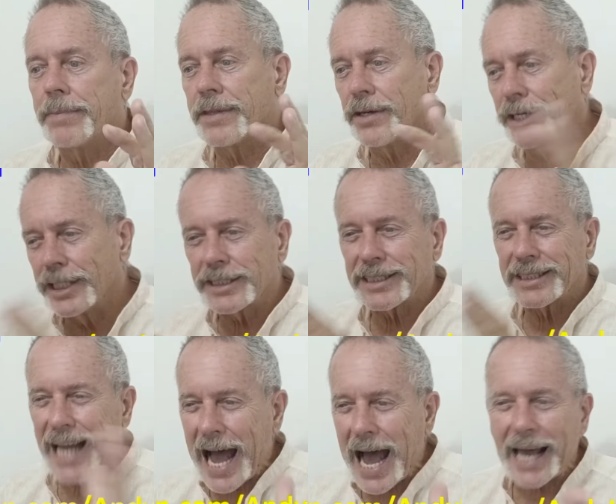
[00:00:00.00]
There is
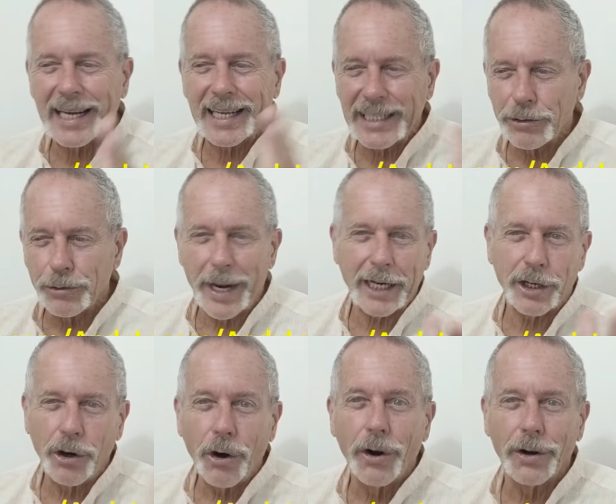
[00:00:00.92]
not a
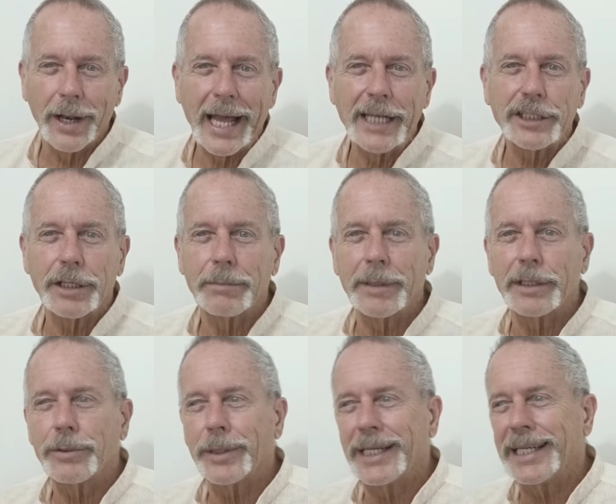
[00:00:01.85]
direct correlation
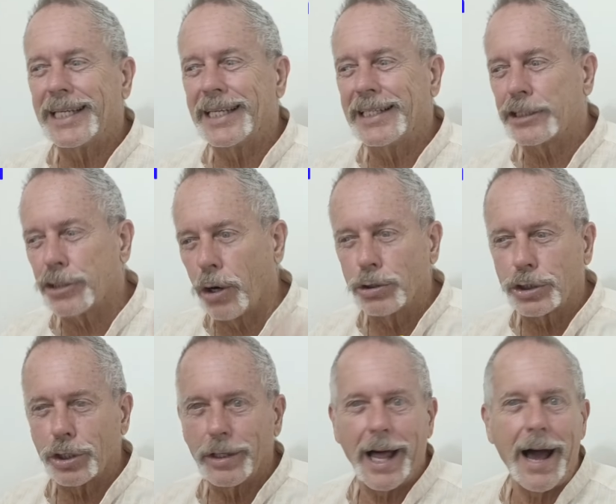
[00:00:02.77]
between
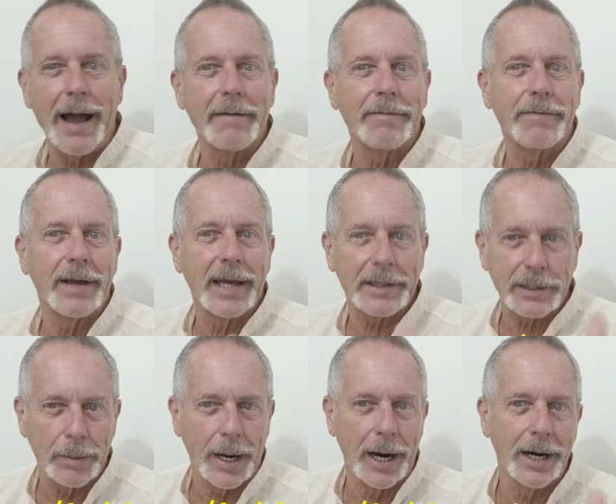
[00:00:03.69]
social life at
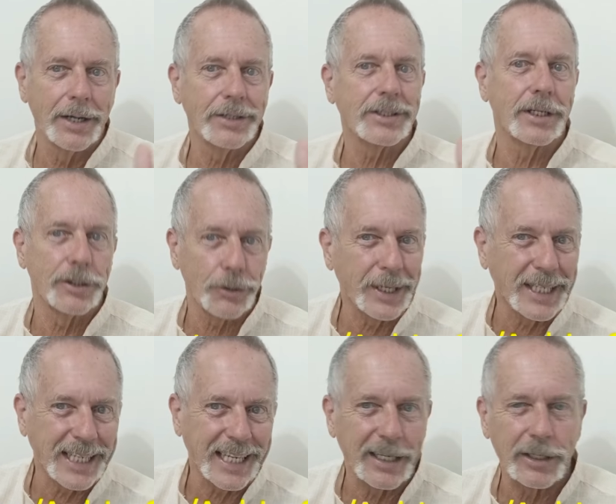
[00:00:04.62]
the bars and
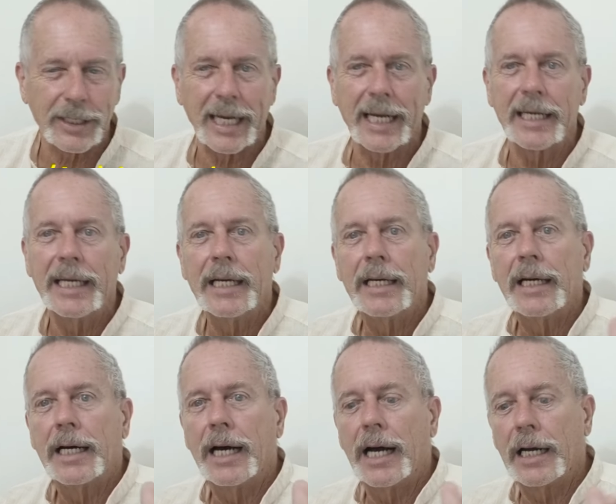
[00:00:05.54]
drinking, okay?
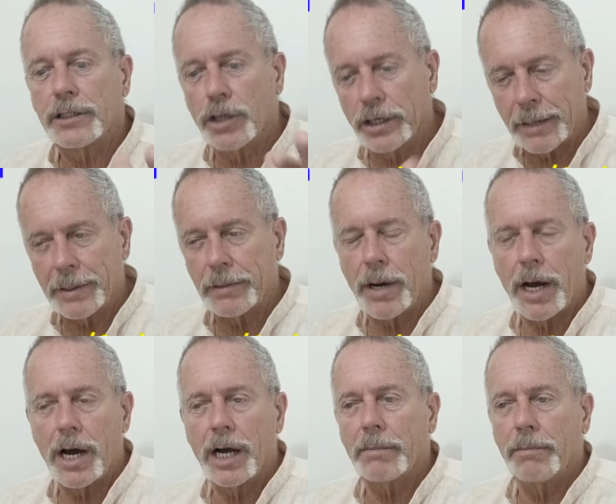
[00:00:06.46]
Don't get me
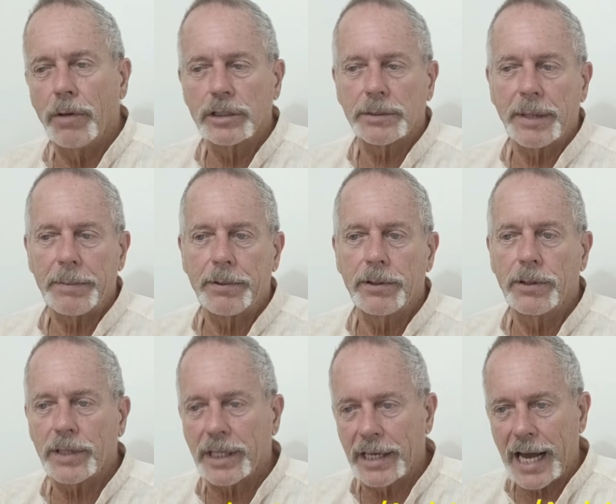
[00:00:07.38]
wrong, most
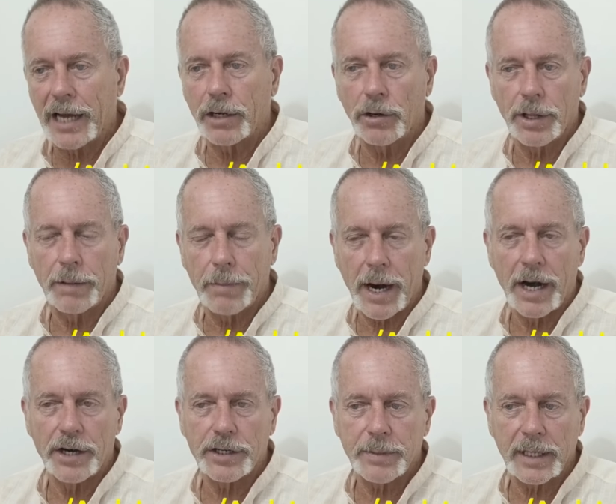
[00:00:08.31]
people cannot go to the
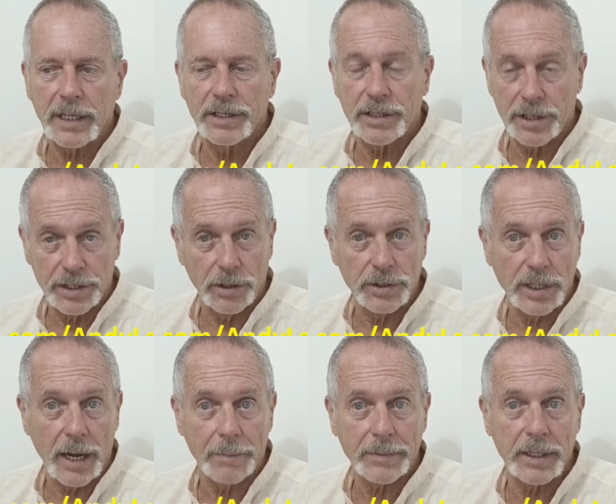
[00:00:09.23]
bars because they're so
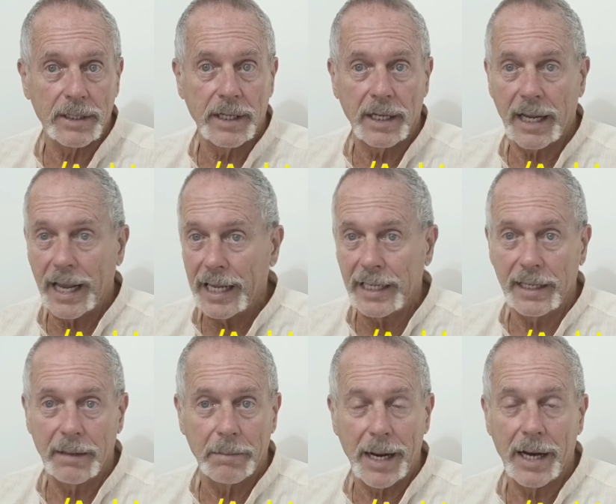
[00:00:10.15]
tempted to
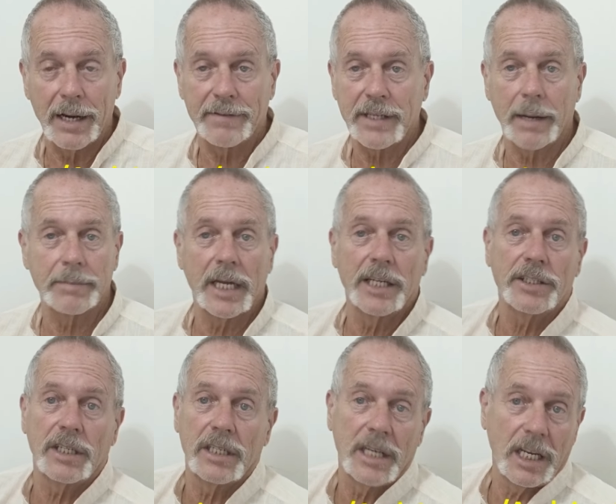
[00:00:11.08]
any amount of
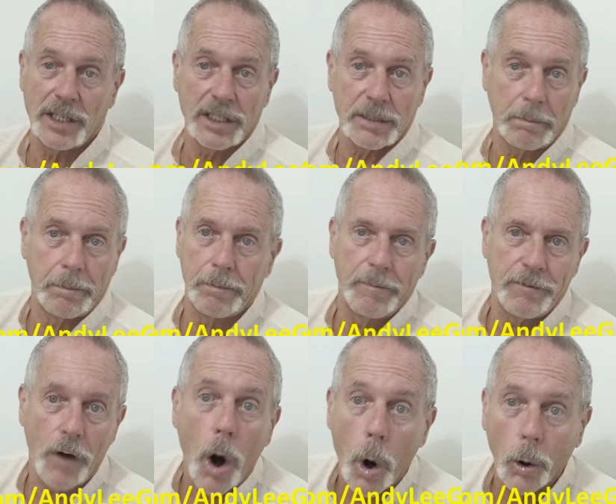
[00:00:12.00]
temptation and they just
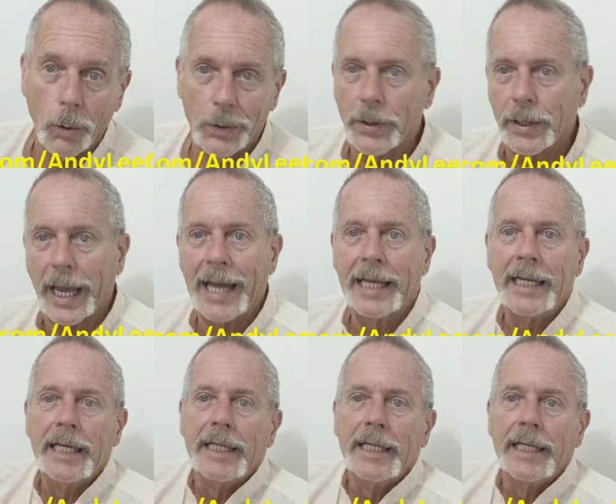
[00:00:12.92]
fold, okay?